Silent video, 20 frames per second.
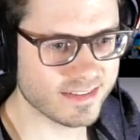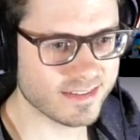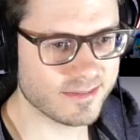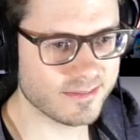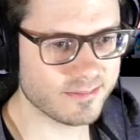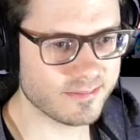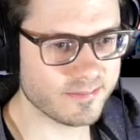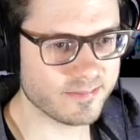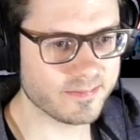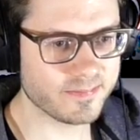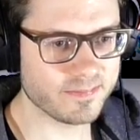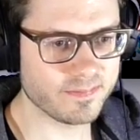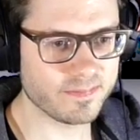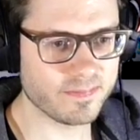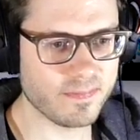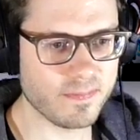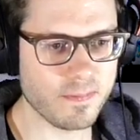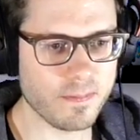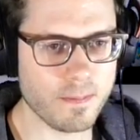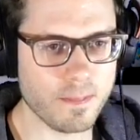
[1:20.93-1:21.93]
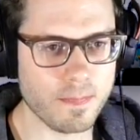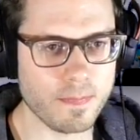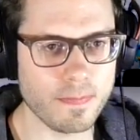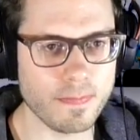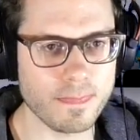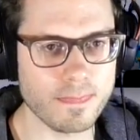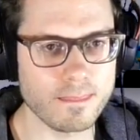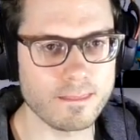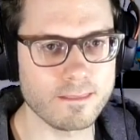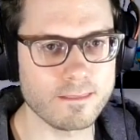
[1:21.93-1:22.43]

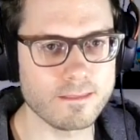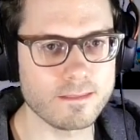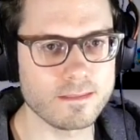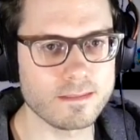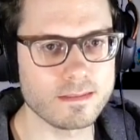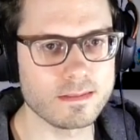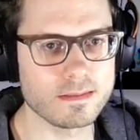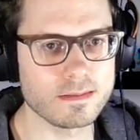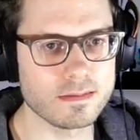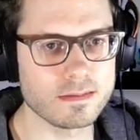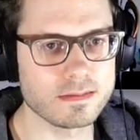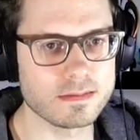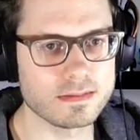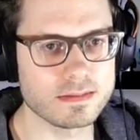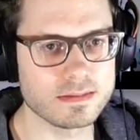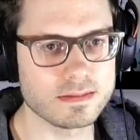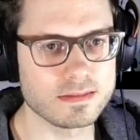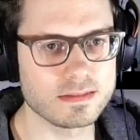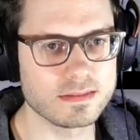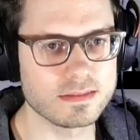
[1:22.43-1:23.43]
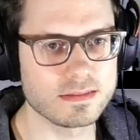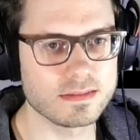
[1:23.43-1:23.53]
No one is speaking in this clip.